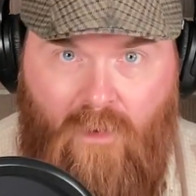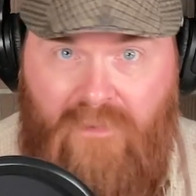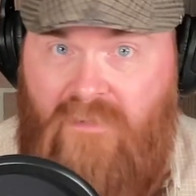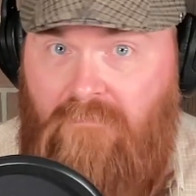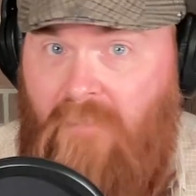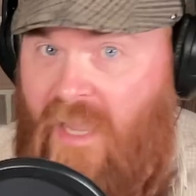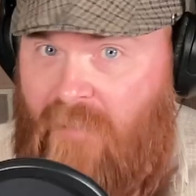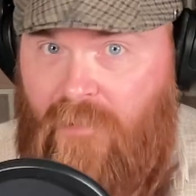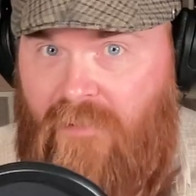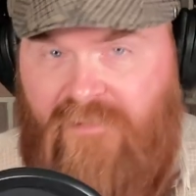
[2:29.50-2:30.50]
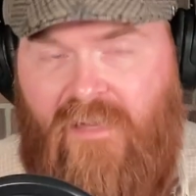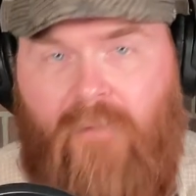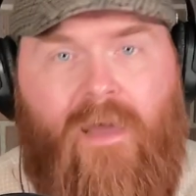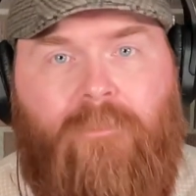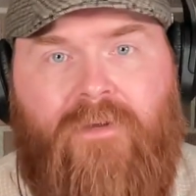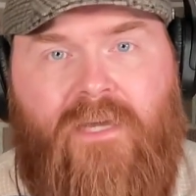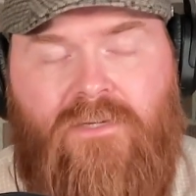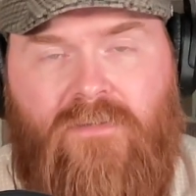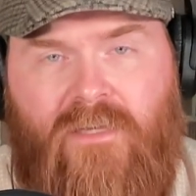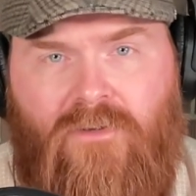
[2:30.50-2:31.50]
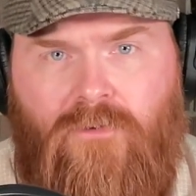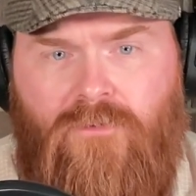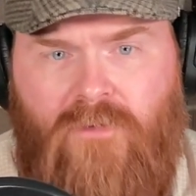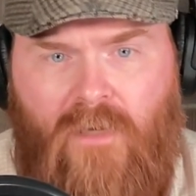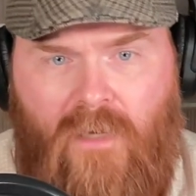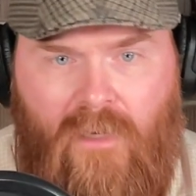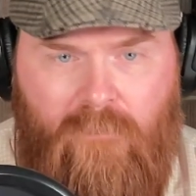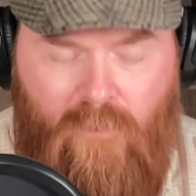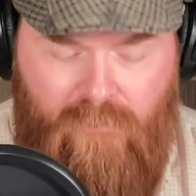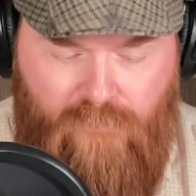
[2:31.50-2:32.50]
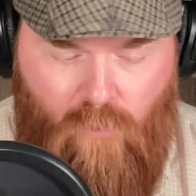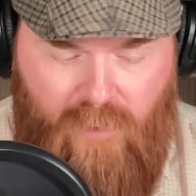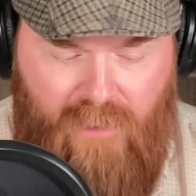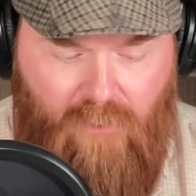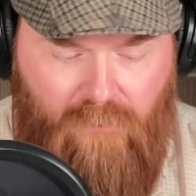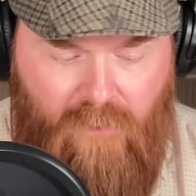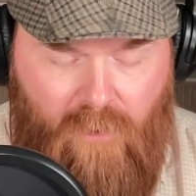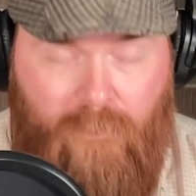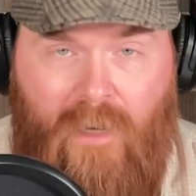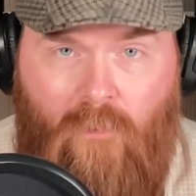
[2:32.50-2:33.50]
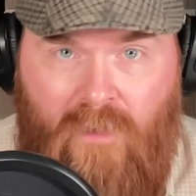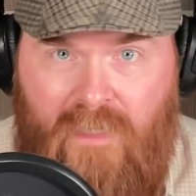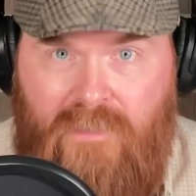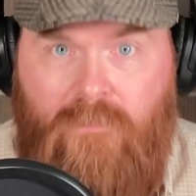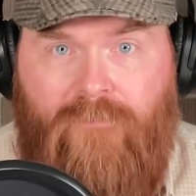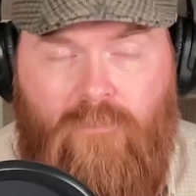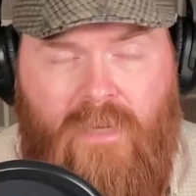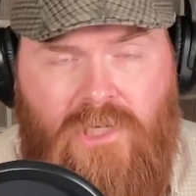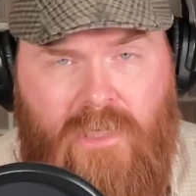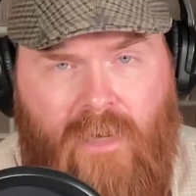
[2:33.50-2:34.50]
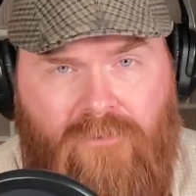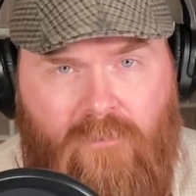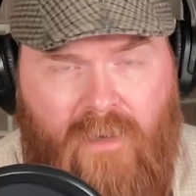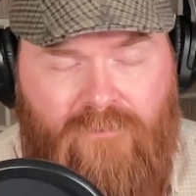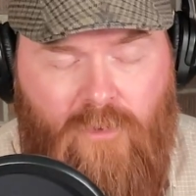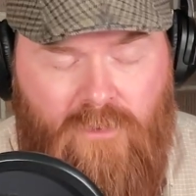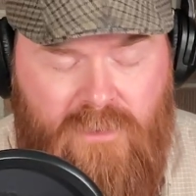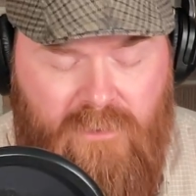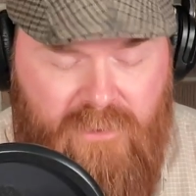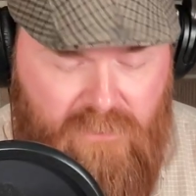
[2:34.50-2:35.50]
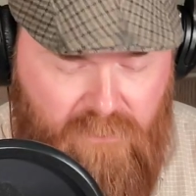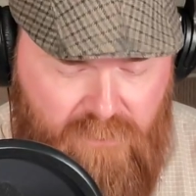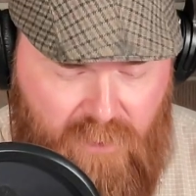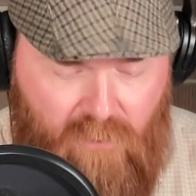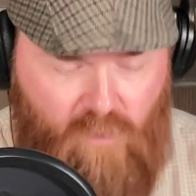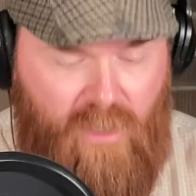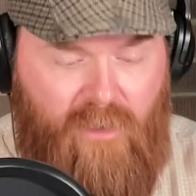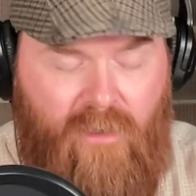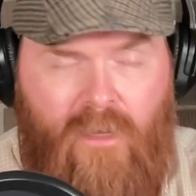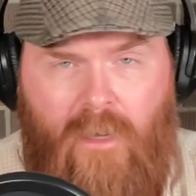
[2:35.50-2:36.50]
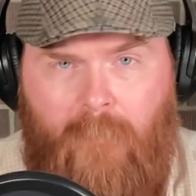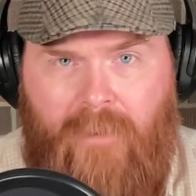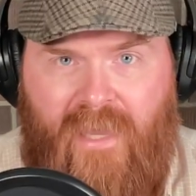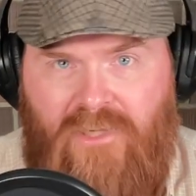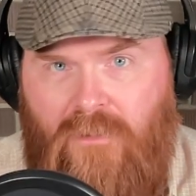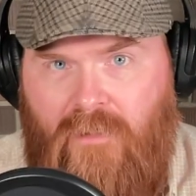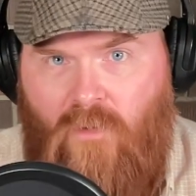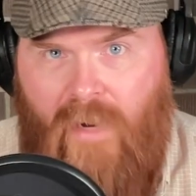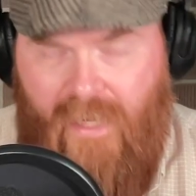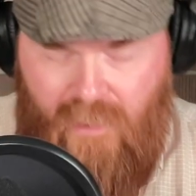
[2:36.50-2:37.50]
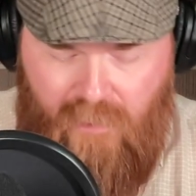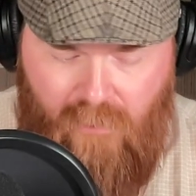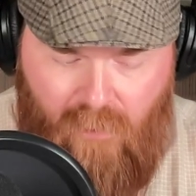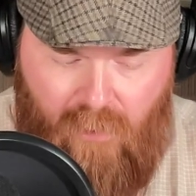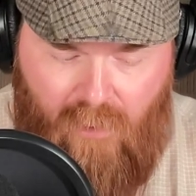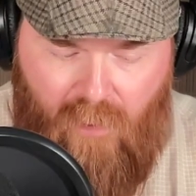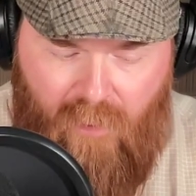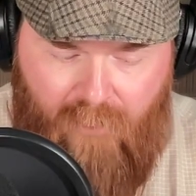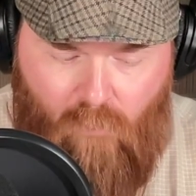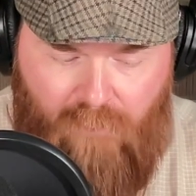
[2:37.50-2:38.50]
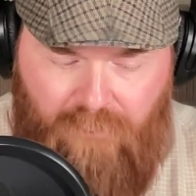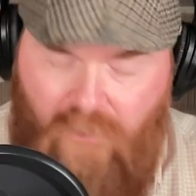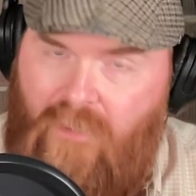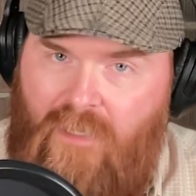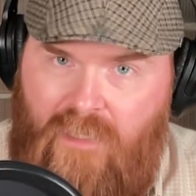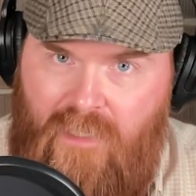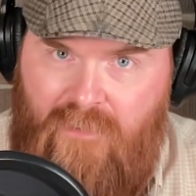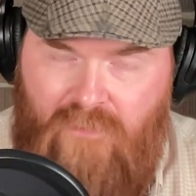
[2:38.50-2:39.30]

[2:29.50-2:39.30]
This may be the same application they use moving forward. I don't know. But I wanted to get some information out to my viewers and listeners that are kind of patiently waiting and what they're going to need.